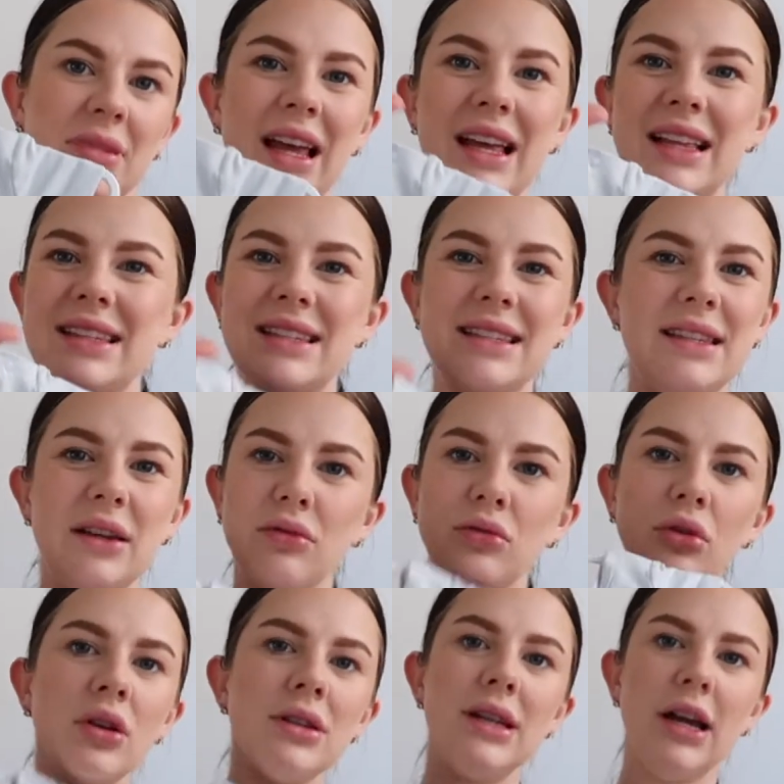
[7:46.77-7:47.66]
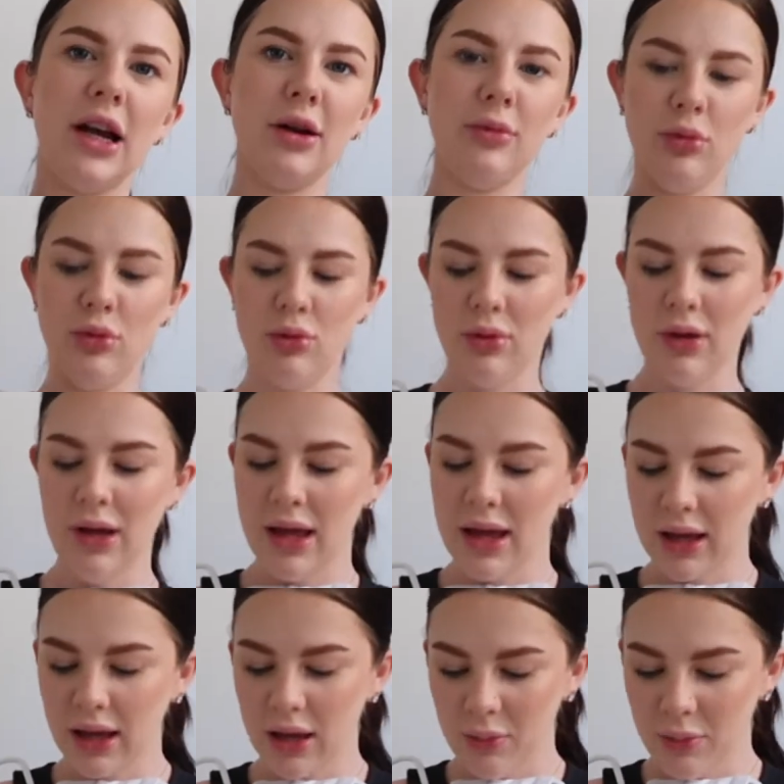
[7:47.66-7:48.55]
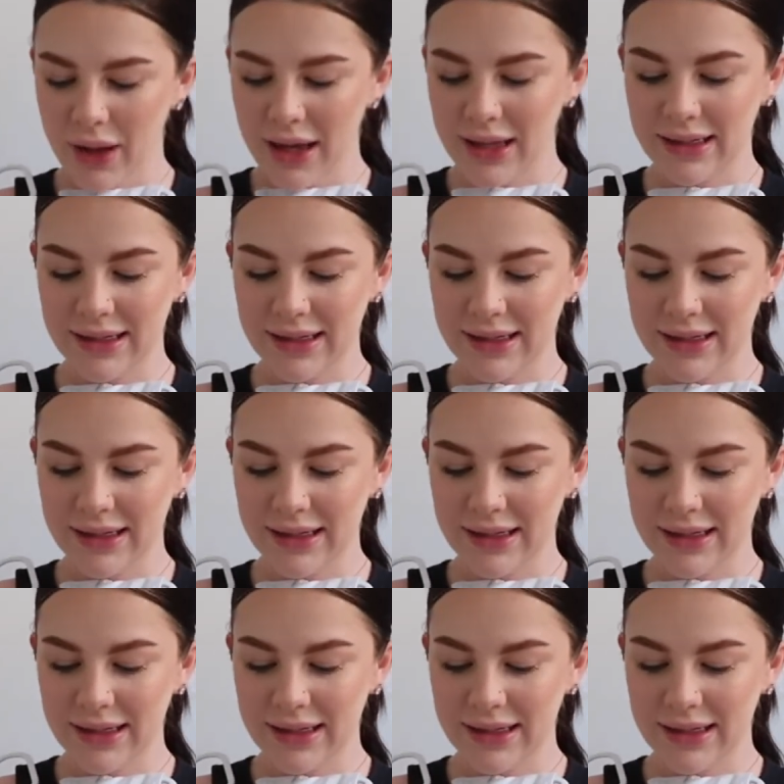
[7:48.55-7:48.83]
It's still not terrible compared